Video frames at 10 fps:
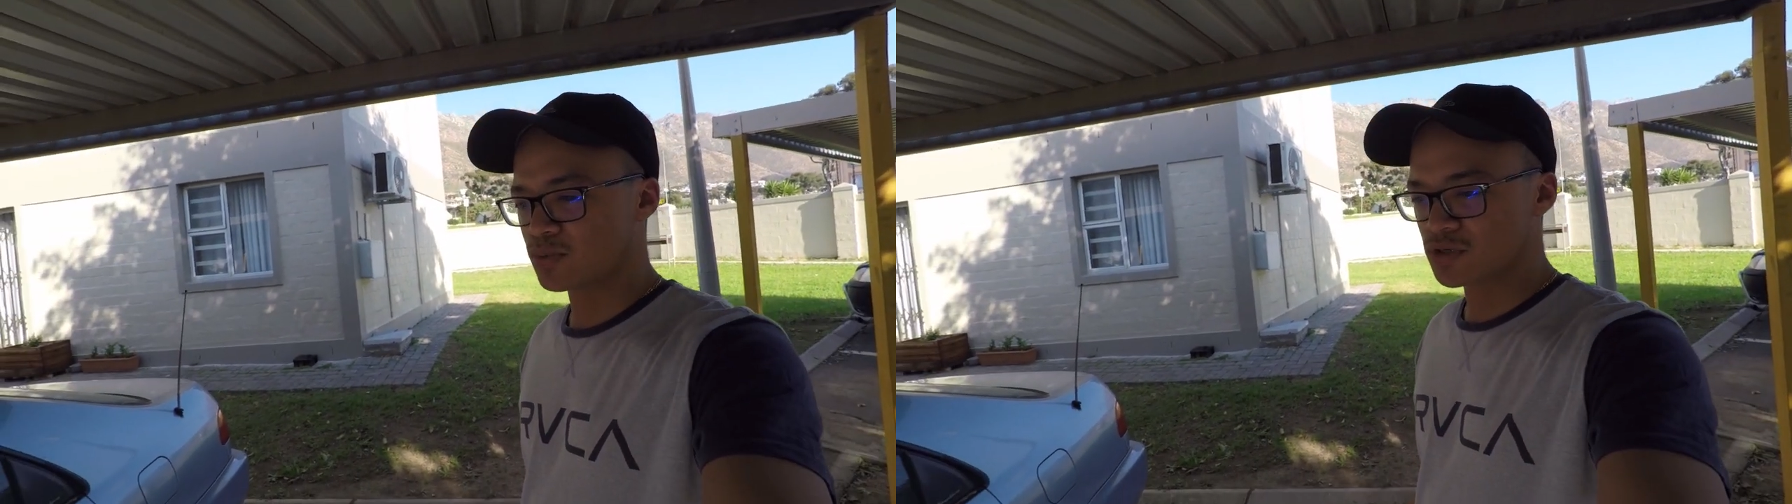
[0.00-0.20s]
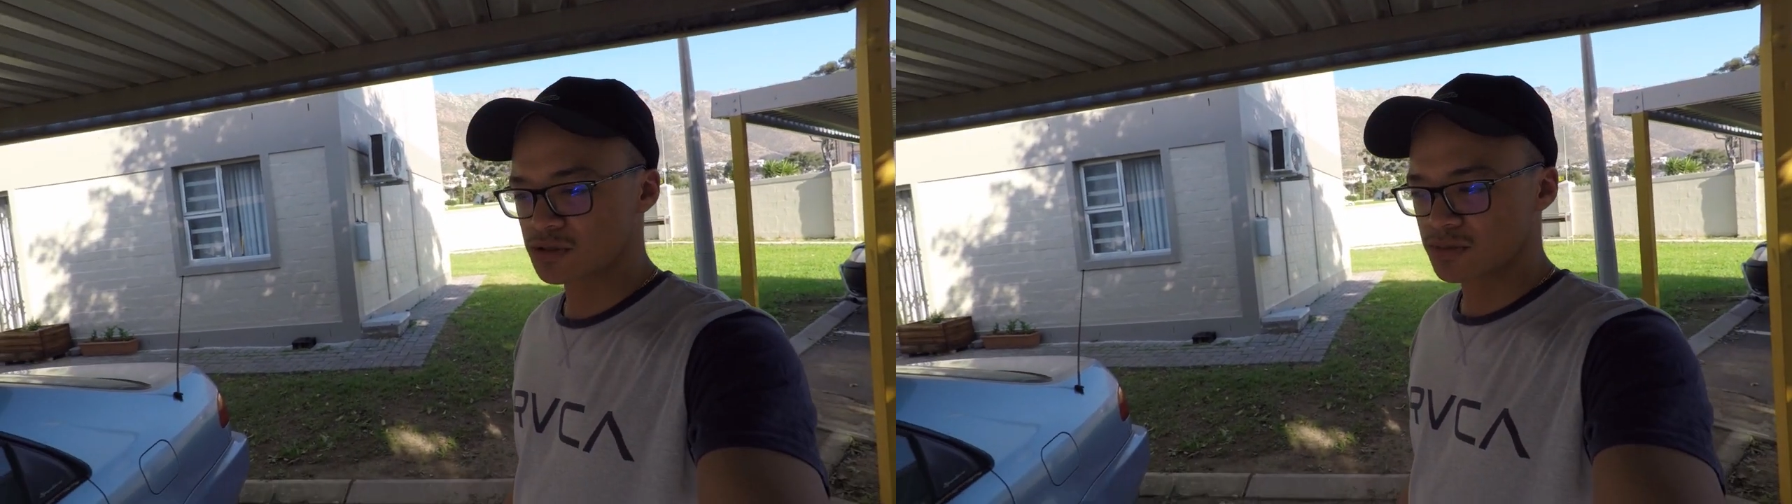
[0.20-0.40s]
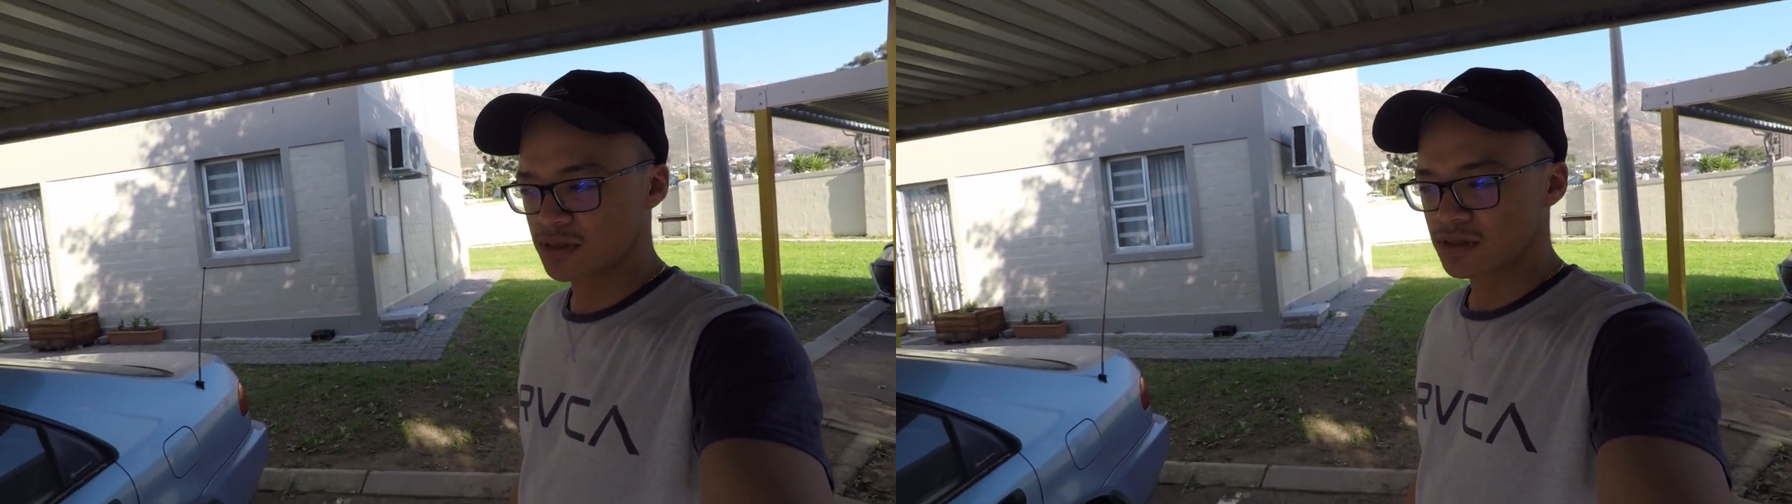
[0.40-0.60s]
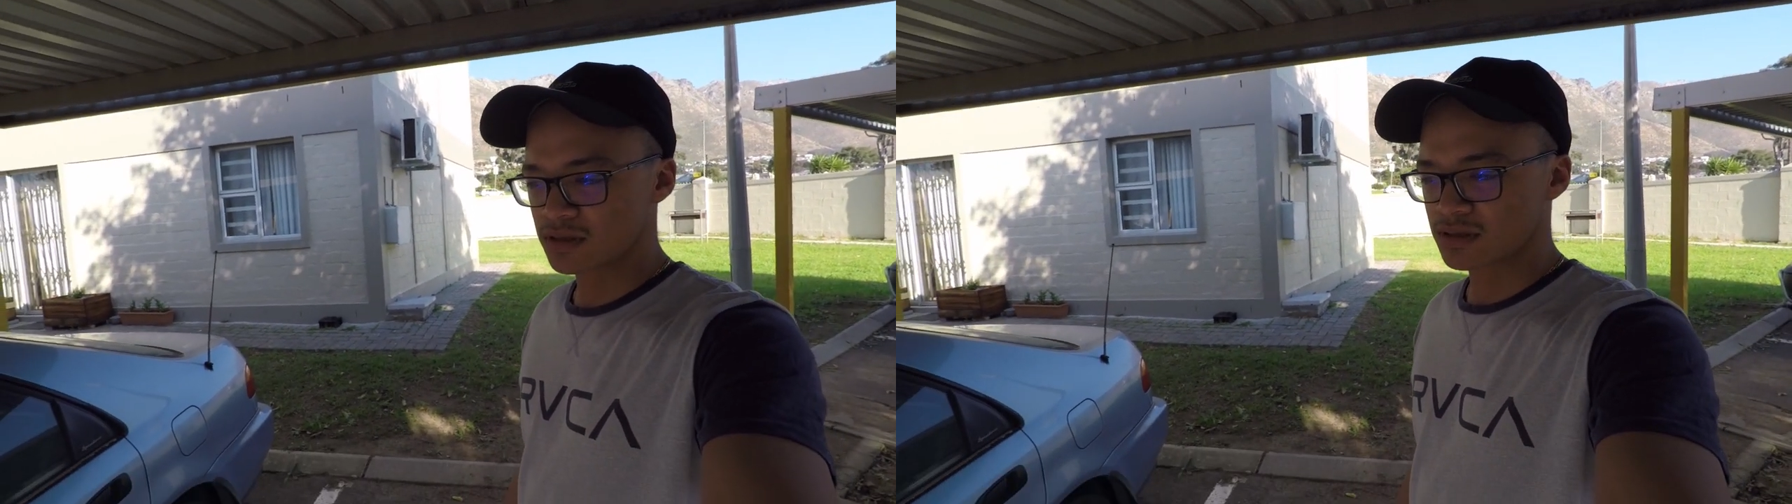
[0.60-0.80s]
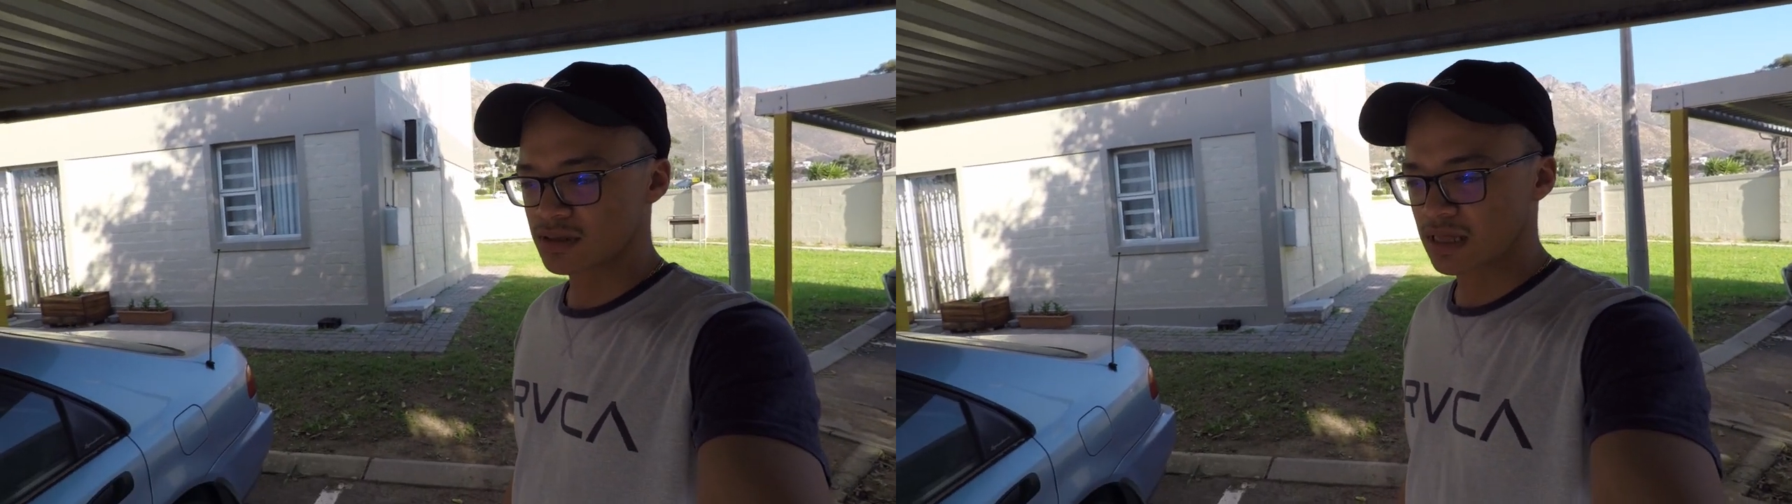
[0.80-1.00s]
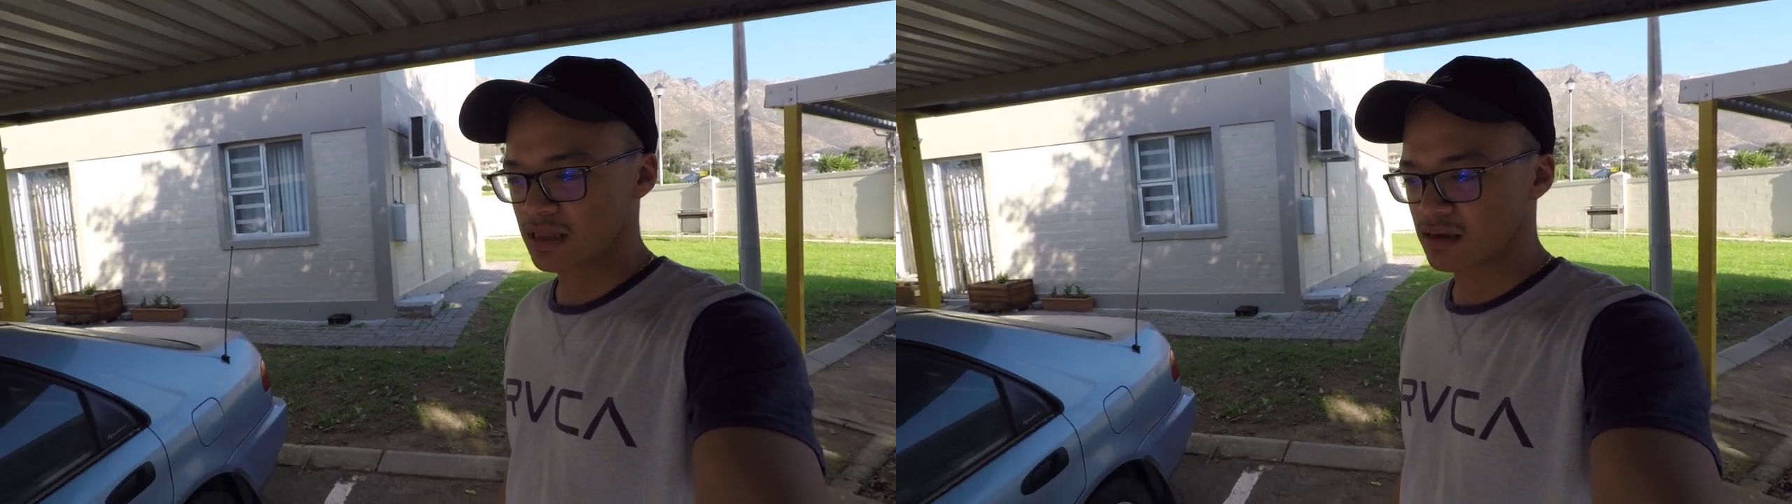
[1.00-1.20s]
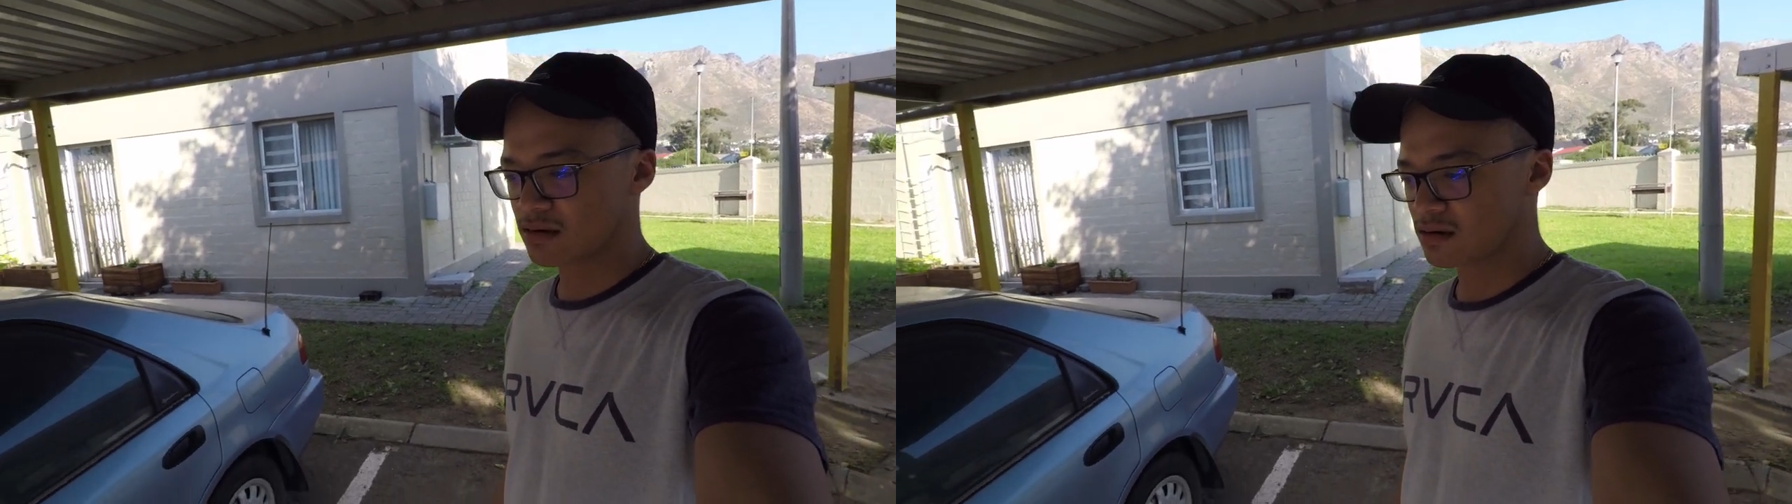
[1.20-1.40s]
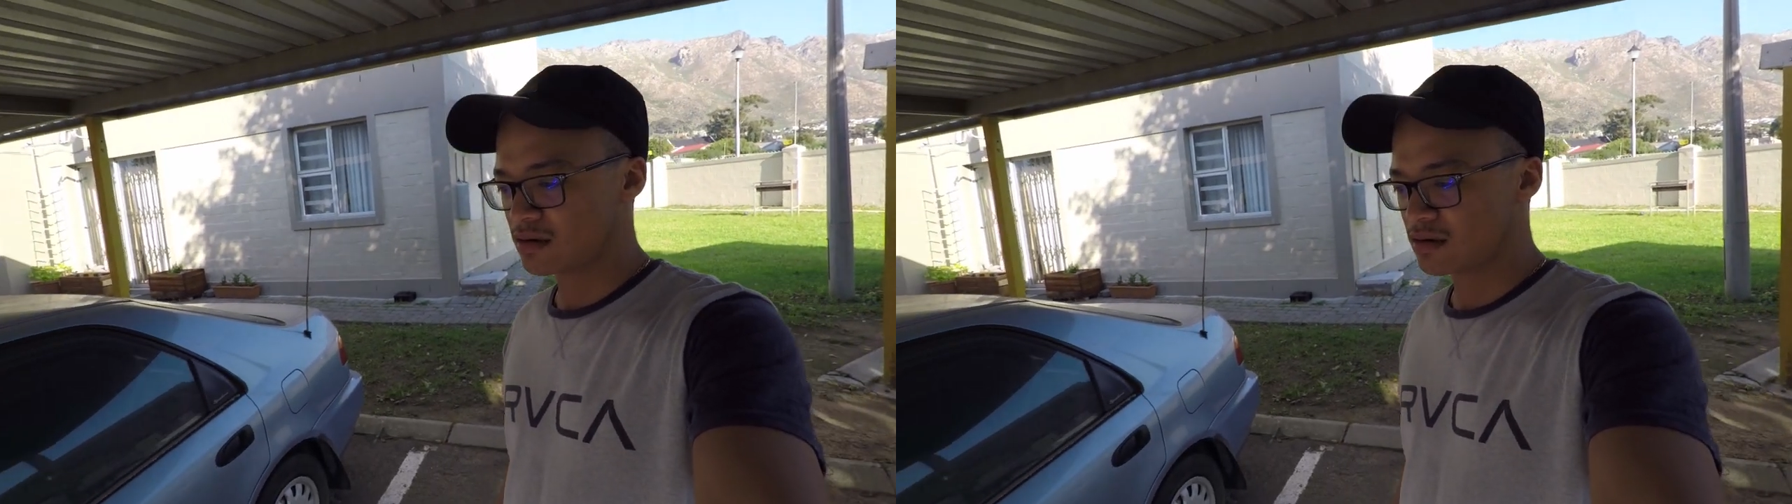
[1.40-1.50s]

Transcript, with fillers: possible, I think,